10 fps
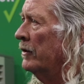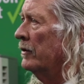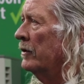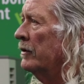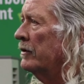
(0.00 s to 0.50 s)

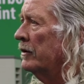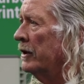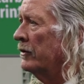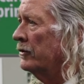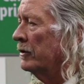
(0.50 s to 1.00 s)
under the
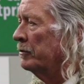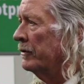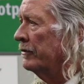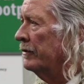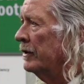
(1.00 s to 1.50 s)
leadership
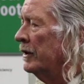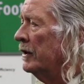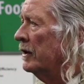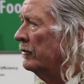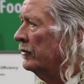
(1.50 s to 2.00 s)
of
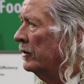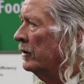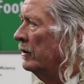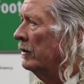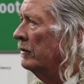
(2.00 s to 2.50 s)

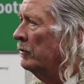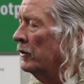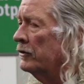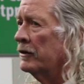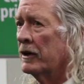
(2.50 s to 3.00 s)
Cheryl
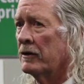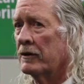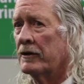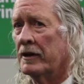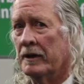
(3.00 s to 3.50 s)
Merchant and
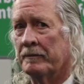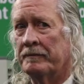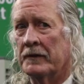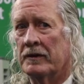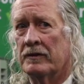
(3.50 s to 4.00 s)
her team.
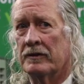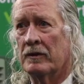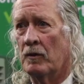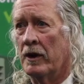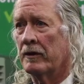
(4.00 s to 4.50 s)
It's just
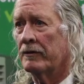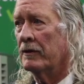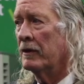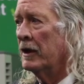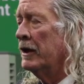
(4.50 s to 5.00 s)
a
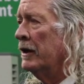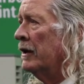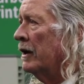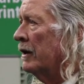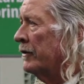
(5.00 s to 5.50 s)
wonderful
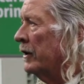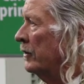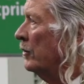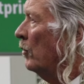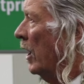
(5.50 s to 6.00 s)

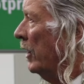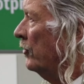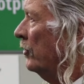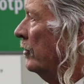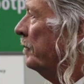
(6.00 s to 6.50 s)
thing to
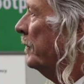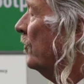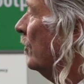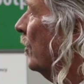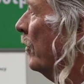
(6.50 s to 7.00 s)
watch.
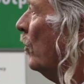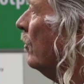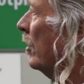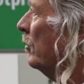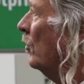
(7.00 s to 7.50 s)
So I
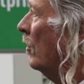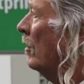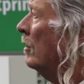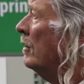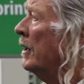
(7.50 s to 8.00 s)
welcome you
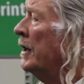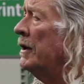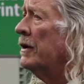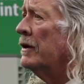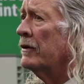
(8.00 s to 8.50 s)
all.
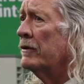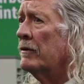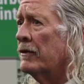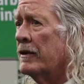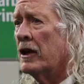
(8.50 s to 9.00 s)

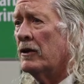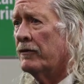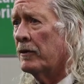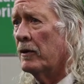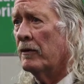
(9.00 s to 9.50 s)
Thank you
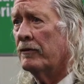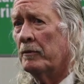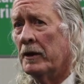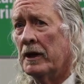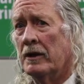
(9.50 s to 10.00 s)
for
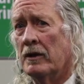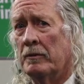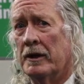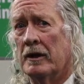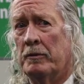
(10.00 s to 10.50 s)
being here
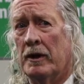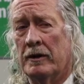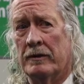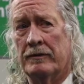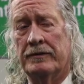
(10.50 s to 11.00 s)
and being a
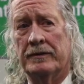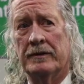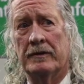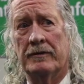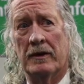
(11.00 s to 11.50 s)
part
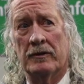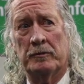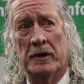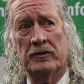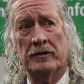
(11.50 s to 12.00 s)
of our
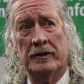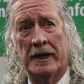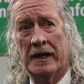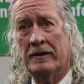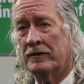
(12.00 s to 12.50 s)
special
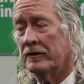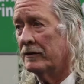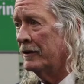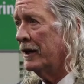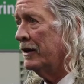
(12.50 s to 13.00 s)
day. This
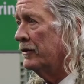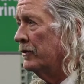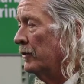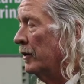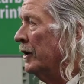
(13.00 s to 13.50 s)
is a day
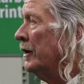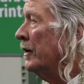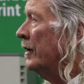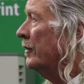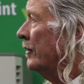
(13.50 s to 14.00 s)
to,
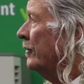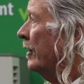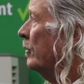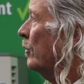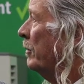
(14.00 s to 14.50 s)
as I
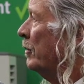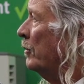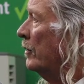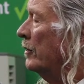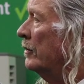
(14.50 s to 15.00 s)
said,
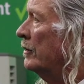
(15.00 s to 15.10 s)
remember